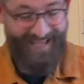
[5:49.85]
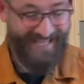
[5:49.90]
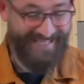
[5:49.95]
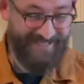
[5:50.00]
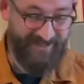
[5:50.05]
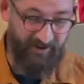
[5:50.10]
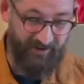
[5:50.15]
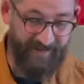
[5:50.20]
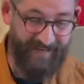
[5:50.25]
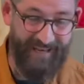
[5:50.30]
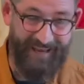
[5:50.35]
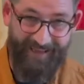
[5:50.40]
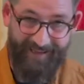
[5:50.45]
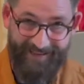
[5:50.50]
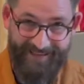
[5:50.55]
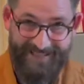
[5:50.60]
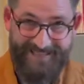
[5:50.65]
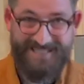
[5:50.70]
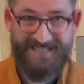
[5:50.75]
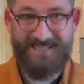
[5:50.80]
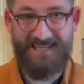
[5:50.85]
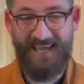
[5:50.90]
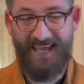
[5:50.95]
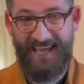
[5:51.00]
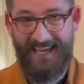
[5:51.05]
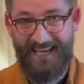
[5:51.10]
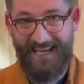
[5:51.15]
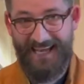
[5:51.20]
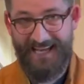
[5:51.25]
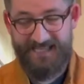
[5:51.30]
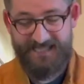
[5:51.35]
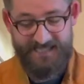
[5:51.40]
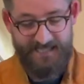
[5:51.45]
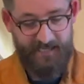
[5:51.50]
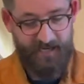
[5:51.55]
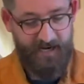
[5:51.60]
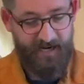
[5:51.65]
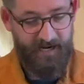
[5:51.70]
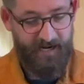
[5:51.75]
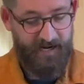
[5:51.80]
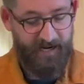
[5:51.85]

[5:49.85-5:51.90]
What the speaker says: It's got lights in it.